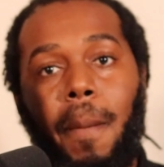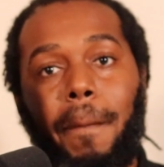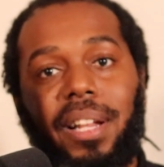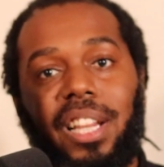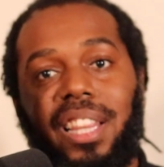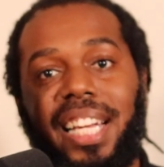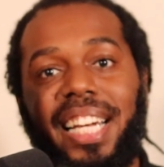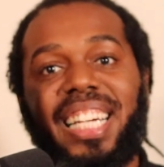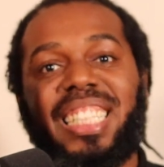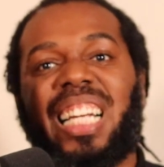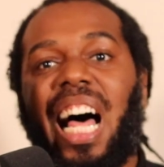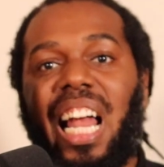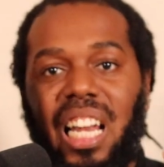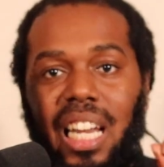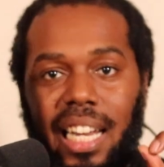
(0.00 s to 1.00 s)
But the thing is,
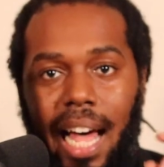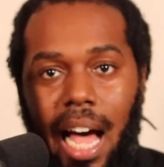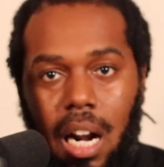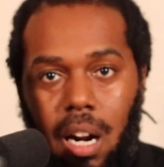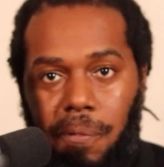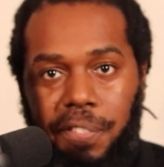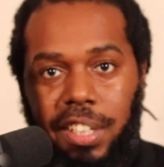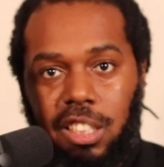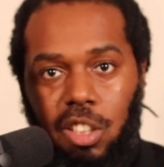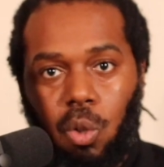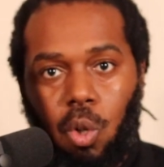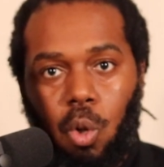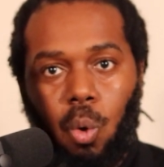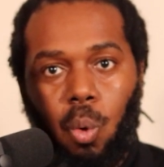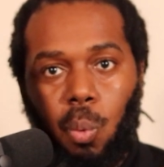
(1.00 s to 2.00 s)
a lot of
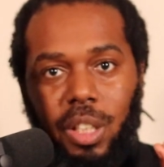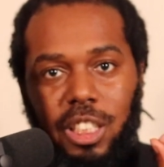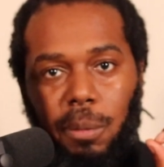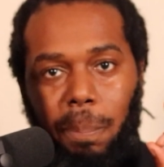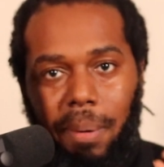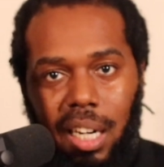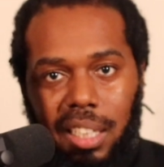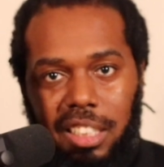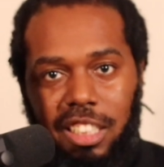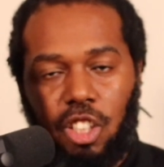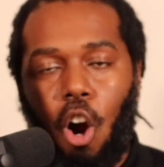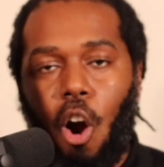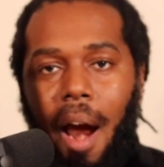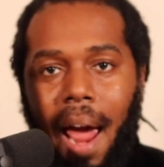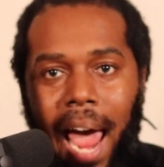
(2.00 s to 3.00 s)
physical responses
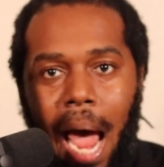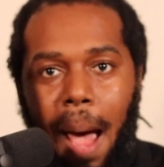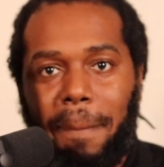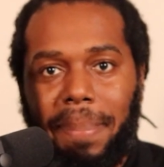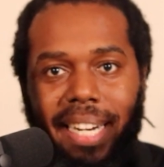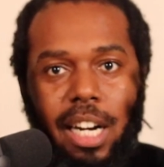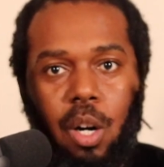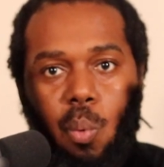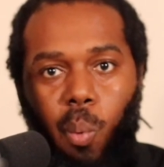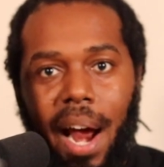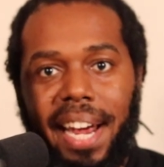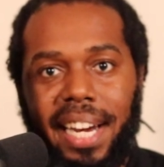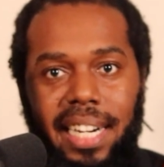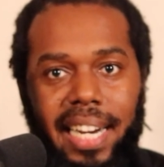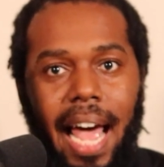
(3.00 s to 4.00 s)
are happening
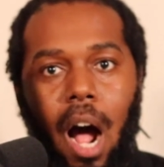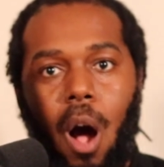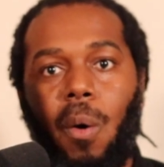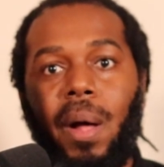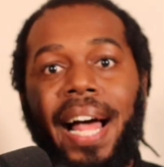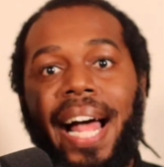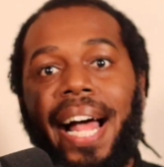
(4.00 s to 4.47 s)
right now.